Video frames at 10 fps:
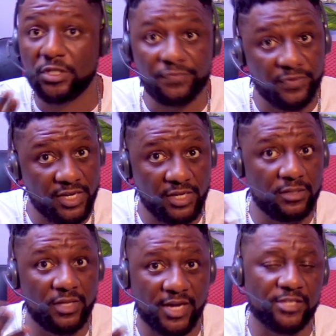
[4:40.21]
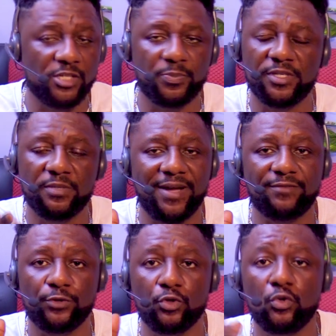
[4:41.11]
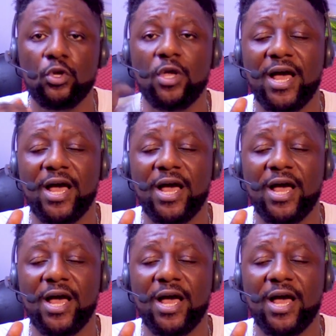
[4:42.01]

It's free. They can just print it back for you